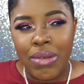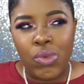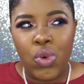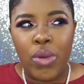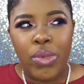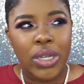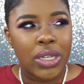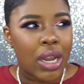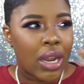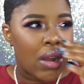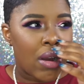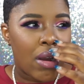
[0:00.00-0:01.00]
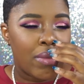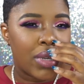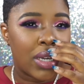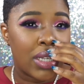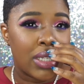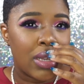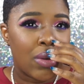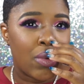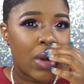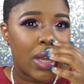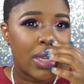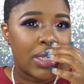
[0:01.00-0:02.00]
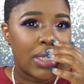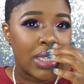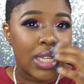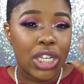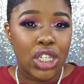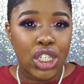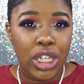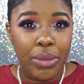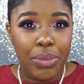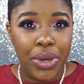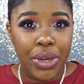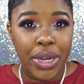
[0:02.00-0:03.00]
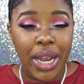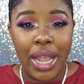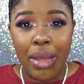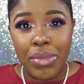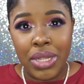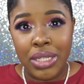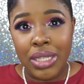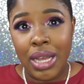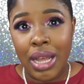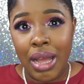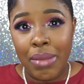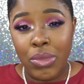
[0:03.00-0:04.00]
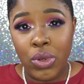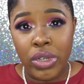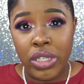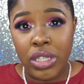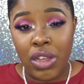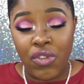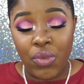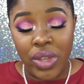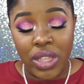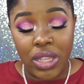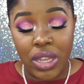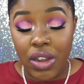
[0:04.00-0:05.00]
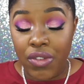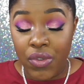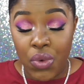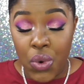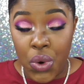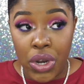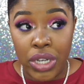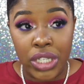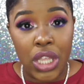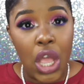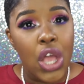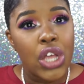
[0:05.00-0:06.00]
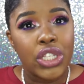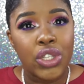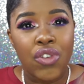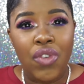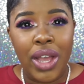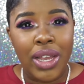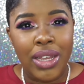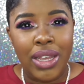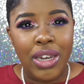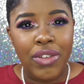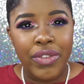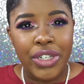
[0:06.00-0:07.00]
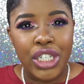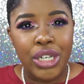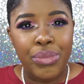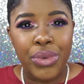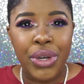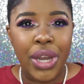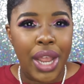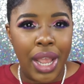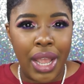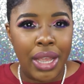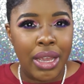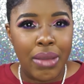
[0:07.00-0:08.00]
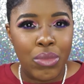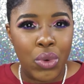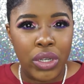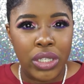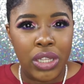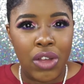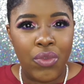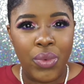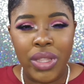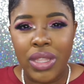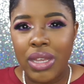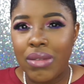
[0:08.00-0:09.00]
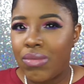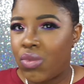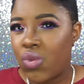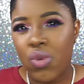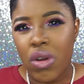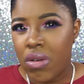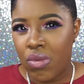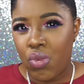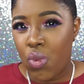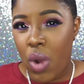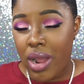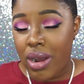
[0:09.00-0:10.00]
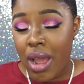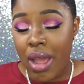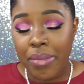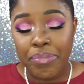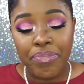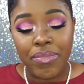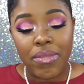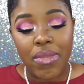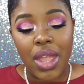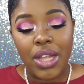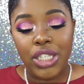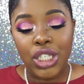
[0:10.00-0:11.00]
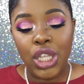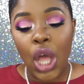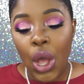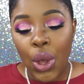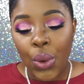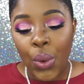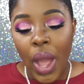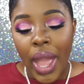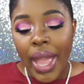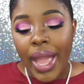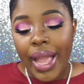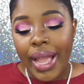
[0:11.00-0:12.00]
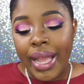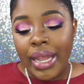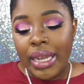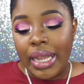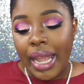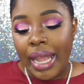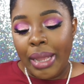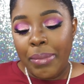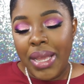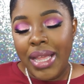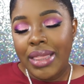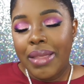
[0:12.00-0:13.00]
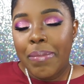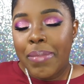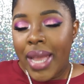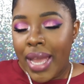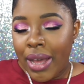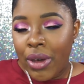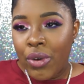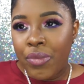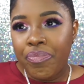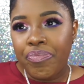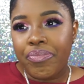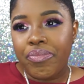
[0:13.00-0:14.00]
Walmart.com because it was cheaper, and plus I got more stuff with it, of course. So if I could get it for cheaper and get more stuff with it, why not? So it came in the mail